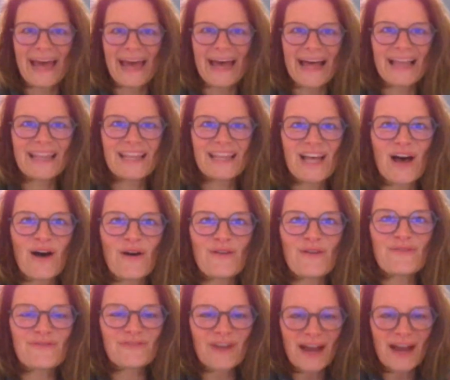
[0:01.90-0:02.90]
Hello,
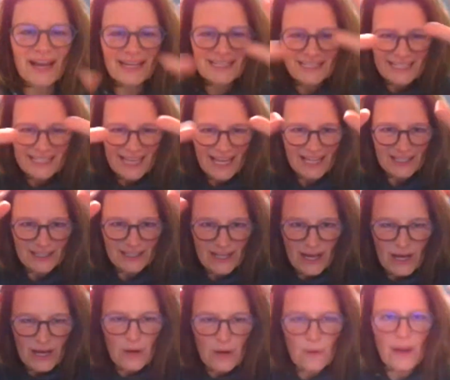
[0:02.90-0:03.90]
friends.
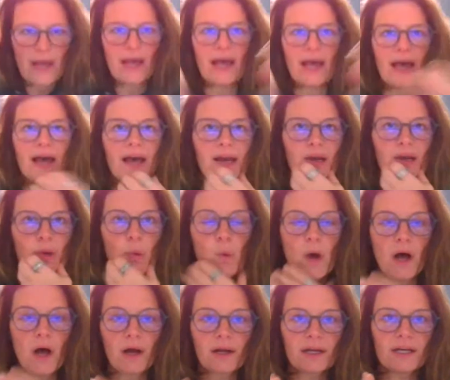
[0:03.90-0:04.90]
Hello, and
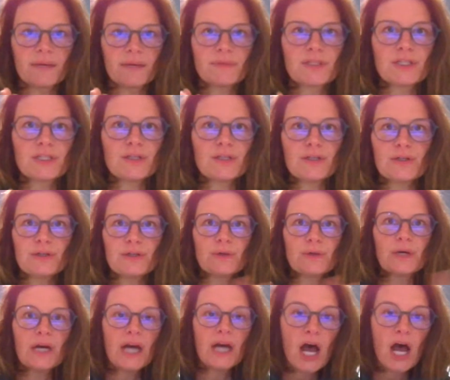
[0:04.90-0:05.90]
welcome
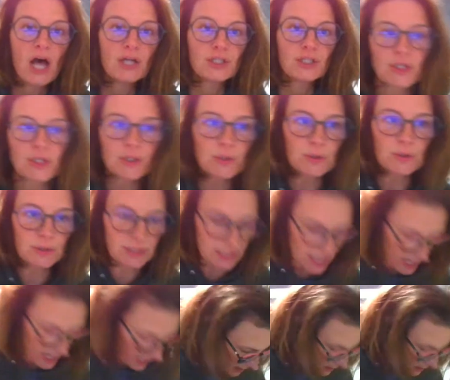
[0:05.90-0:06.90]
to
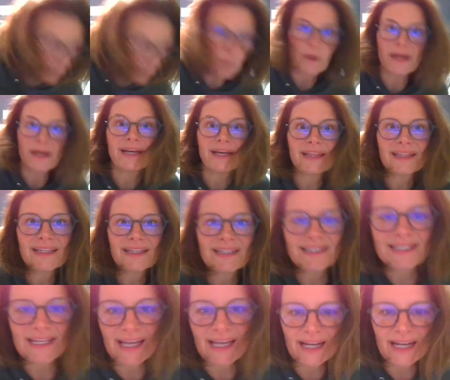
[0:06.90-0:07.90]
Tuesdays with
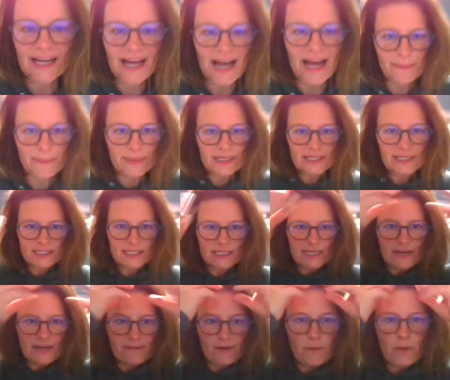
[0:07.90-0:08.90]
Tina. Happy to see
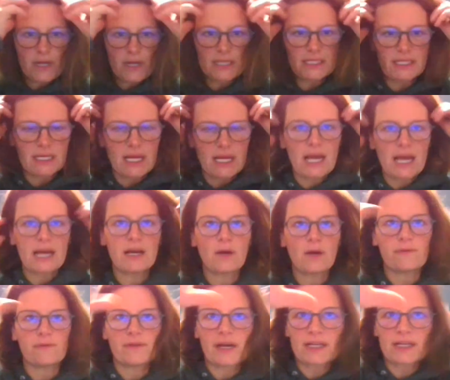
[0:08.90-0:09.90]
everyone today. I know
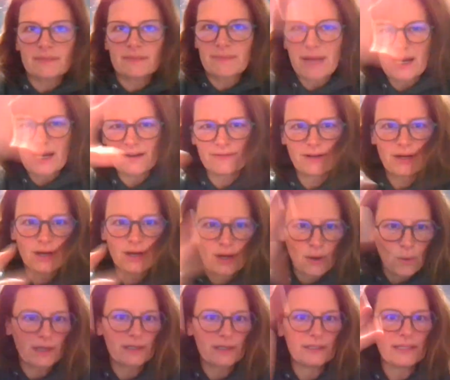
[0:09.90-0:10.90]
we've got some kind of
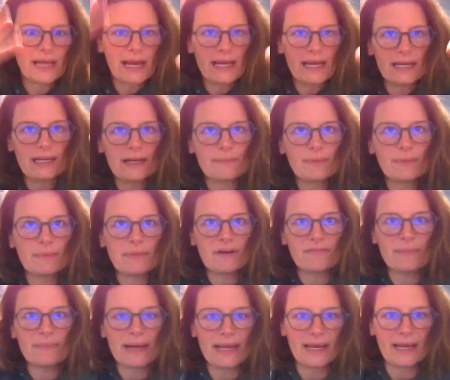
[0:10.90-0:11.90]
weird lighting up above
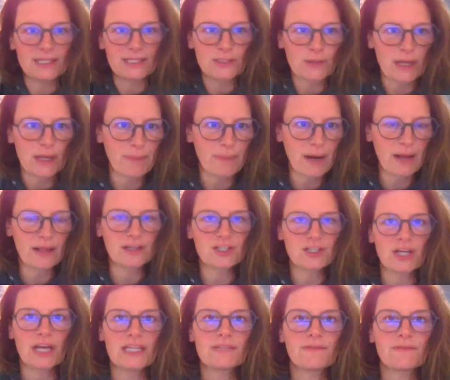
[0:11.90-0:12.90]
my head, so I
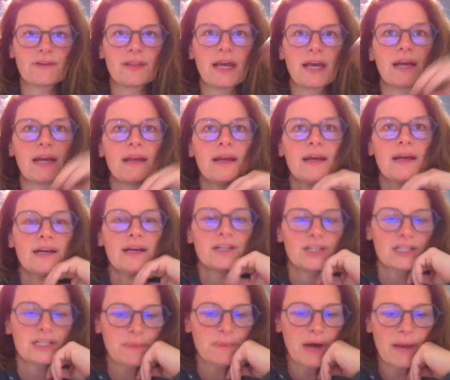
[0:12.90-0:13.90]
apologize for that.
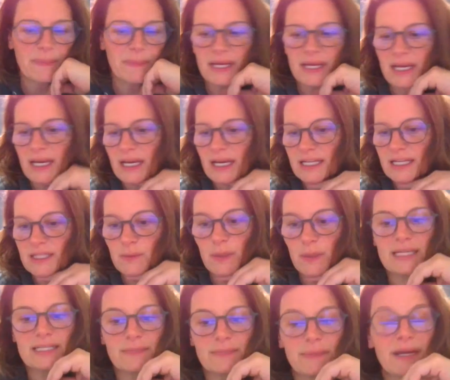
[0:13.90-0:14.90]
Just popping in. It's
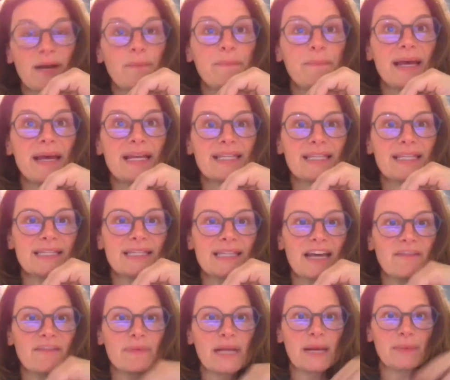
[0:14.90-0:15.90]
been a bit since
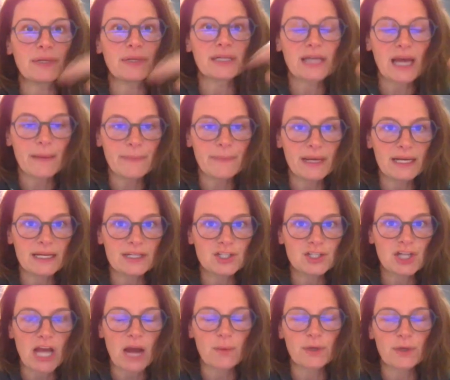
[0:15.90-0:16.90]
I've been able to come in and
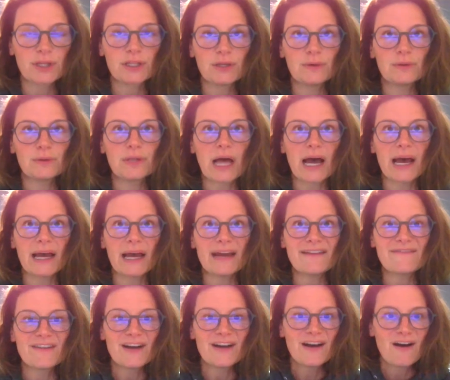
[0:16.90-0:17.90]
chat with you
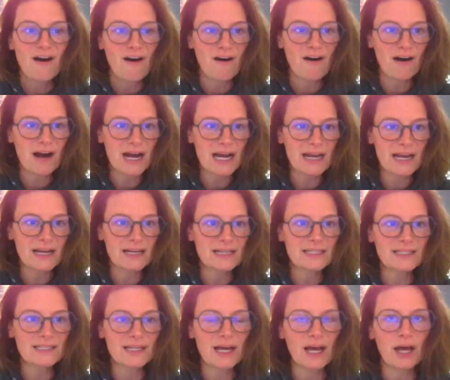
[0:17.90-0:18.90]
live on
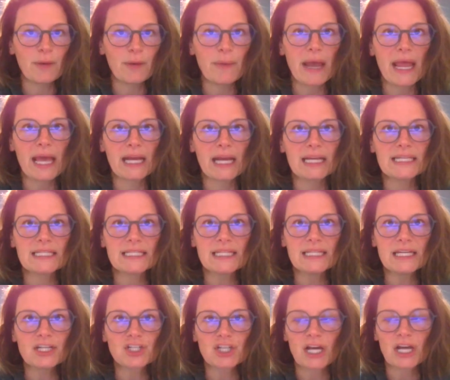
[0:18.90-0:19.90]
some
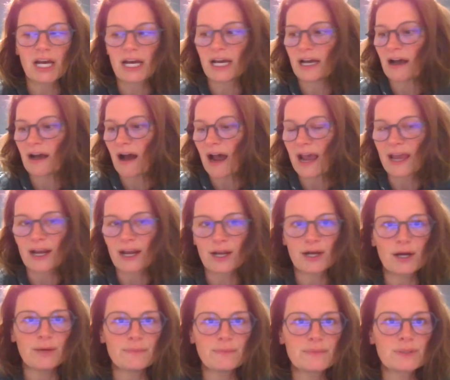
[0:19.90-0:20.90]
anesthesia
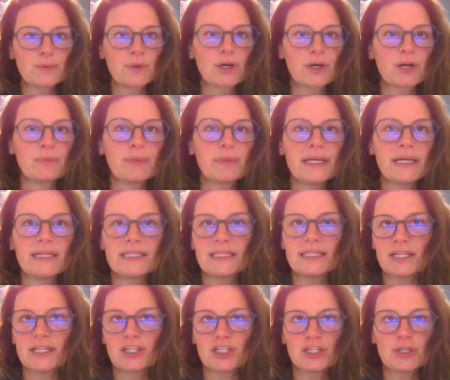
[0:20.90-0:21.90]
items, workplace
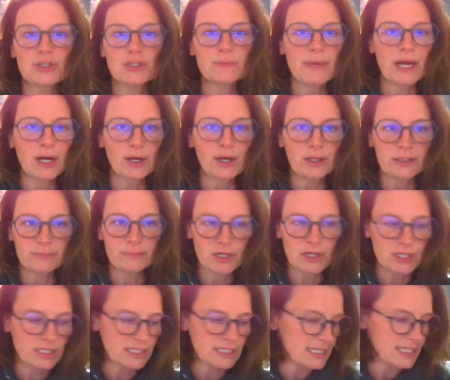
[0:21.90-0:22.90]
issues, medical
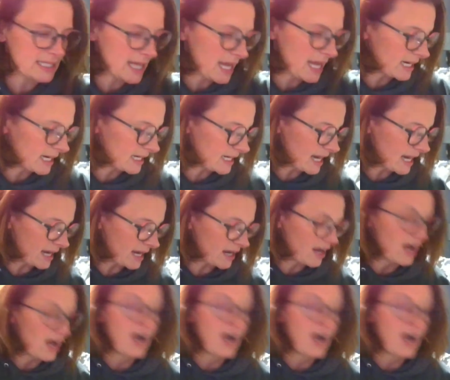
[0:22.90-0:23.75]
emergencies, head and neck,